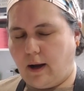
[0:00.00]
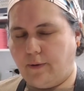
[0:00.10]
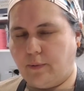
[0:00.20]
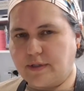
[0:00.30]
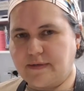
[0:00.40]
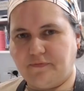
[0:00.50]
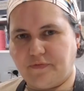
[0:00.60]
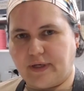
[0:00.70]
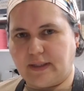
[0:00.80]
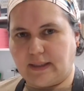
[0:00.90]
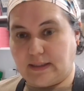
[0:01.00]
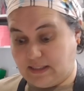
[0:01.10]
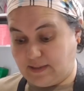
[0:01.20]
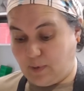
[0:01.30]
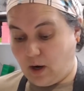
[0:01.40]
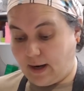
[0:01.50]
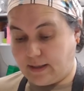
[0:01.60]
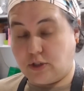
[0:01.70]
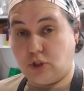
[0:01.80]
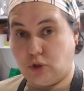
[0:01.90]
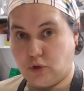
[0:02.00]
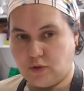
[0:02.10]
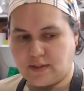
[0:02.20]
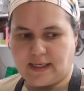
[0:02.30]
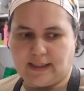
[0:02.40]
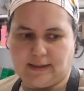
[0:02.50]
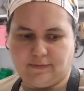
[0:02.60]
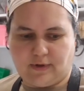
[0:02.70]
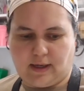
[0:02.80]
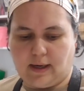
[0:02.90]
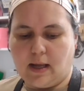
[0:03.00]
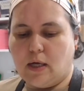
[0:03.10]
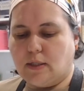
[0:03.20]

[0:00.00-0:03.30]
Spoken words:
I wasn't feeling inspired to use any of it.